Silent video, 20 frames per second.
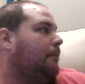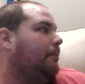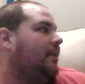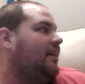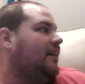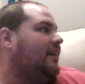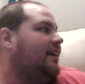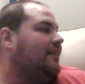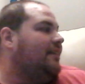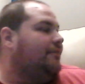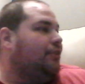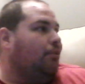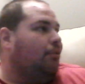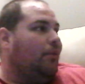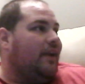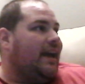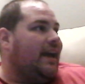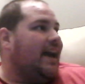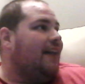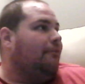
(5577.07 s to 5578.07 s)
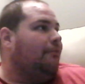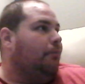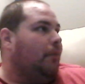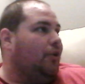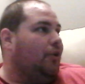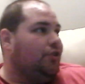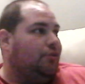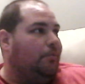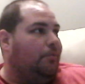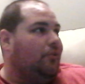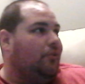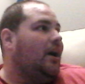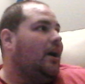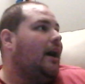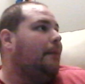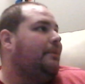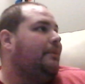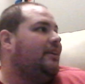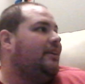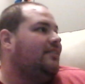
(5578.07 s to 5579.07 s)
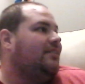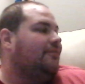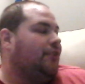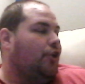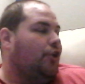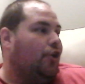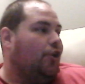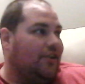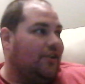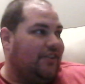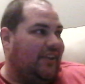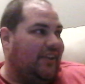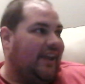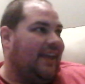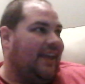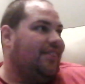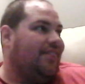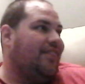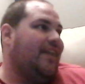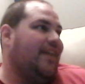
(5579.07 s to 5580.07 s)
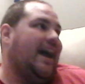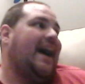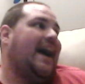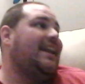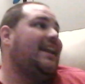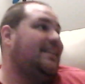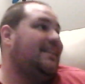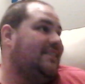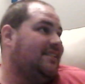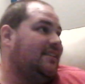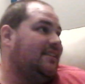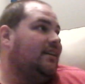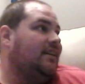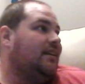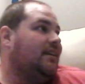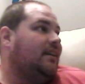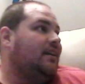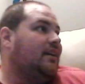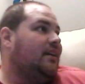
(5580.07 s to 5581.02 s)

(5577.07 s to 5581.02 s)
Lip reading: But if you were to have multiple copies of cards like that,